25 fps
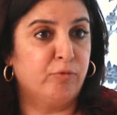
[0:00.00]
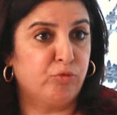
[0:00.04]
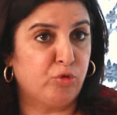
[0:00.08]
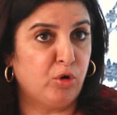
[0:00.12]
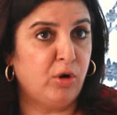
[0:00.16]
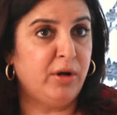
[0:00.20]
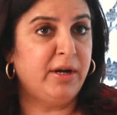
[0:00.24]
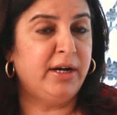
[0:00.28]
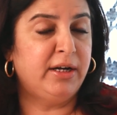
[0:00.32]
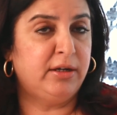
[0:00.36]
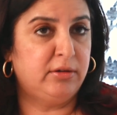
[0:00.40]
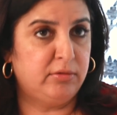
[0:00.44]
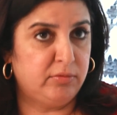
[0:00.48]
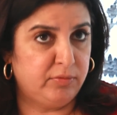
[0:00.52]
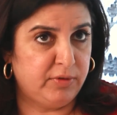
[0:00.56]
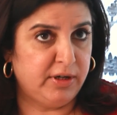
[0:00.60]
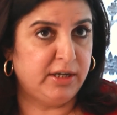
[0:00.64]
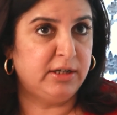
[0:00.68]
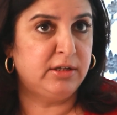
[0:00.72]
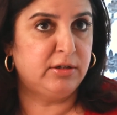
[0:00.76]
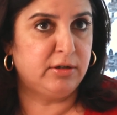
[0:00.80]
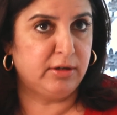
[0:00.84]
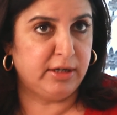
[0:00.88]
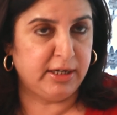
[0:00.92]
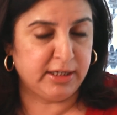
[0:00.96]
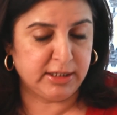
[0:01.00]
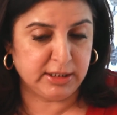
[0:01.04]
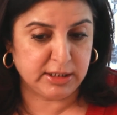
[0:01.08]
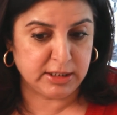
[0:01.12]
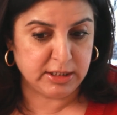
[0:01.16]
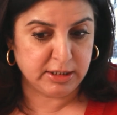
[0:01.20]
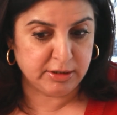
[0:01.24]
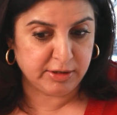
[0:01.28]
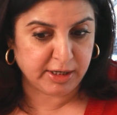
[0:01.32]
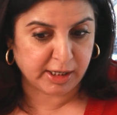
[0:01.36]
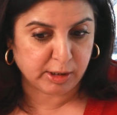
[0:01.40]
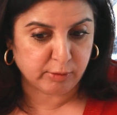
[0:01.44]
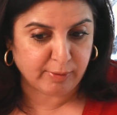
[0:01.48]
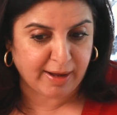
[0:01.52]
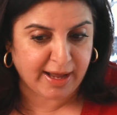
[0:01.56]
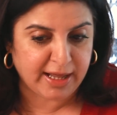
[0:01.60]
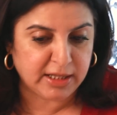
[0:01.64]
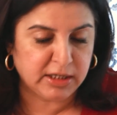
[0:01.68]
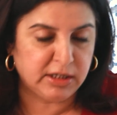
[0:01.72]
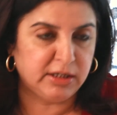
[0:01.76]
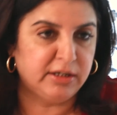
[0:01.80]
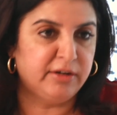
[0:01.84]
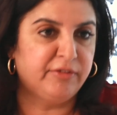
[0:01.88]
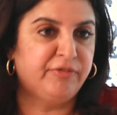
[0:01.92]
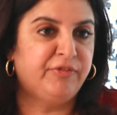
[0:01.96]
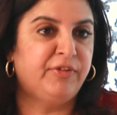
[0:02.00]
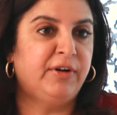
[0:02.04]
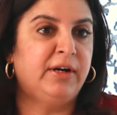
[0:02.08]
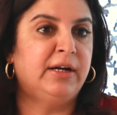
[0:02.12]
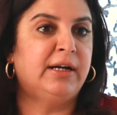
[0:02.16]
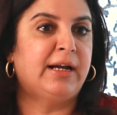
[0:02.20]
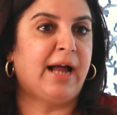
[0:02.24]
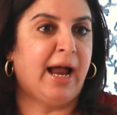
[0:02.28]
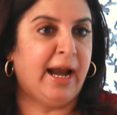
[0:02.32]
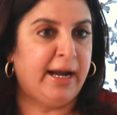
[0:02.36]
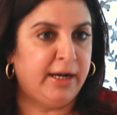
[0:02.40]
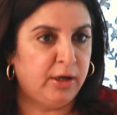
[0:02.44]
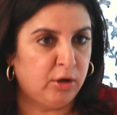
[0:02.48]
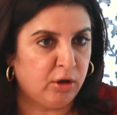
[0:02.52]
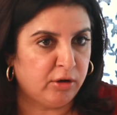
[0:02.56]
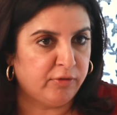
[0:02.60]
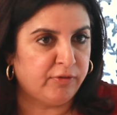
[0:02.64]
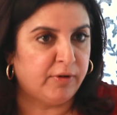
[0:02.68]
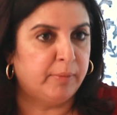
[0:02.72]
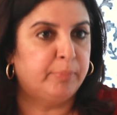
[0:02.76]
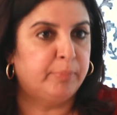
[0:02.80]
So it requires a different kind of